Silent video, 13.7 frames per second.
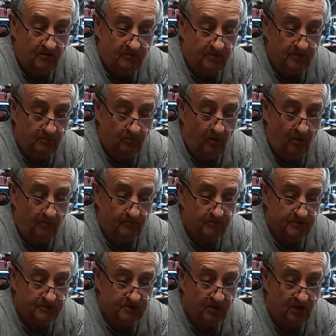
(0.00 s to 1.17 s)
that you want,
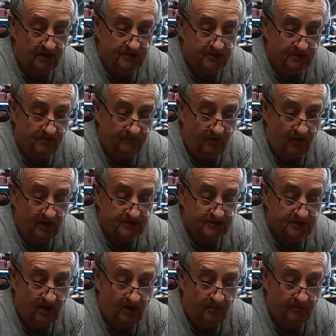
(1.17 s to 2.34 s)
tighten the vise
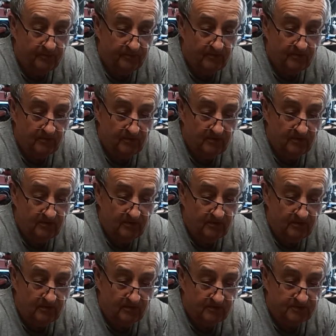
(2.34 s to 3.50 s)
up,
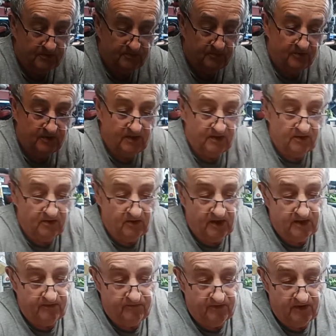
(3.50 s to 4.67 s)
just put it in like
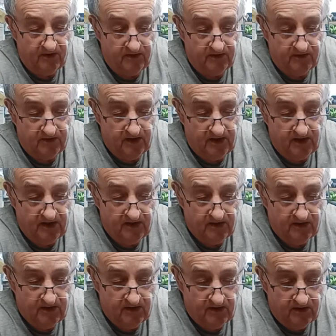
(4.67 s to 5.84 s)
this, now you can get it.
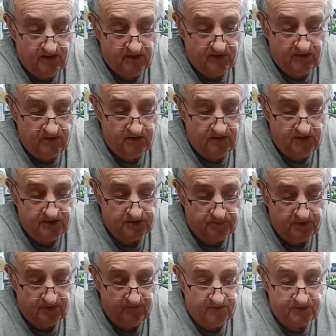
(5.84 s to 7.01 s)
It needs a
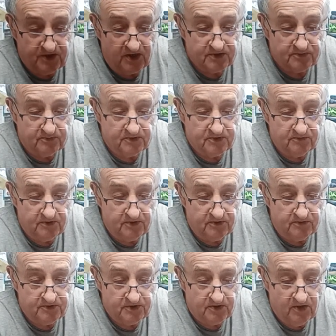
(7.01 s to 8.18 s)
bit of adjustment, so what you do
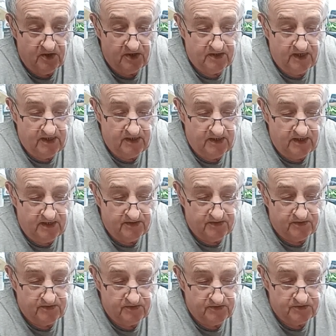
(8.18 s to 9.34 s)
is you kind of get it
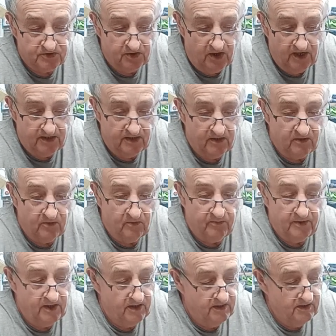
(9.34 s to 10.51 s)
in, tighten it a little
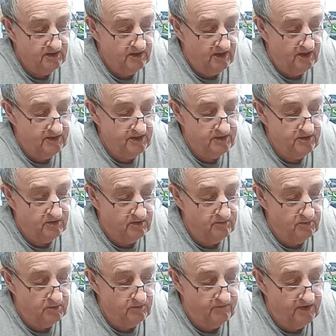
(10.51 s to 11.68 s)
bit, and then you can
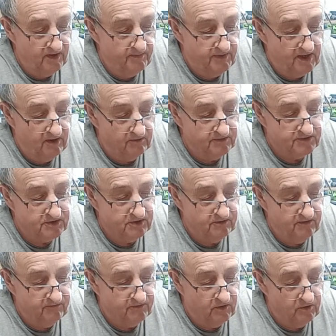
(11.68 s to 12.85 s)
move it about until
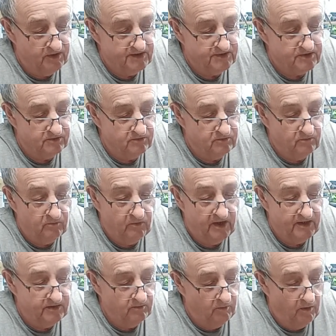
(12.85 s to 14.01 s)
you've got it to where
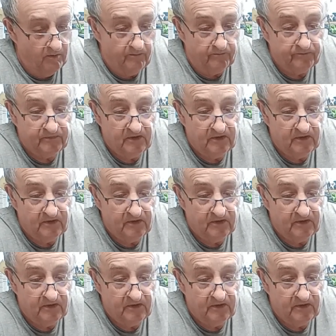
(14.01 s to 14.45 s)
you want.